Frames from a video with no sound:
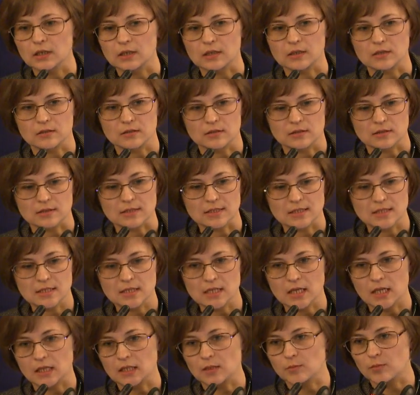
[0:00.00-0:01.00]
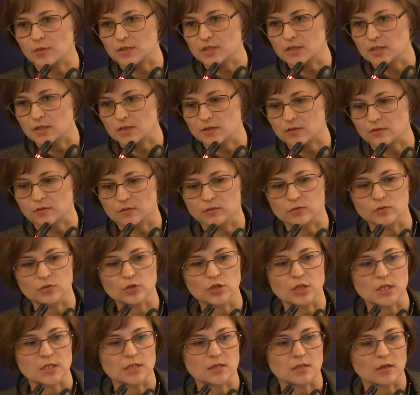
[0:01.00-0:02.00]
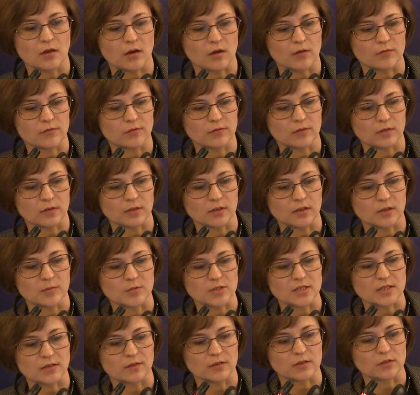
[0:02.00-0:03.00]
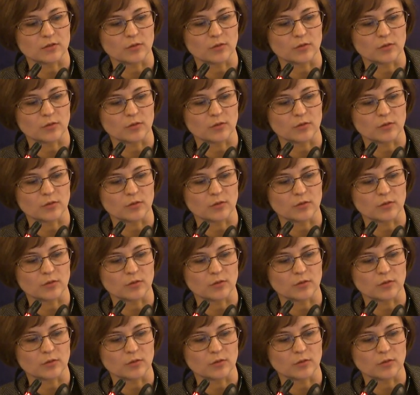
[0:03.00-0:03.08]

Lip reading: to improve the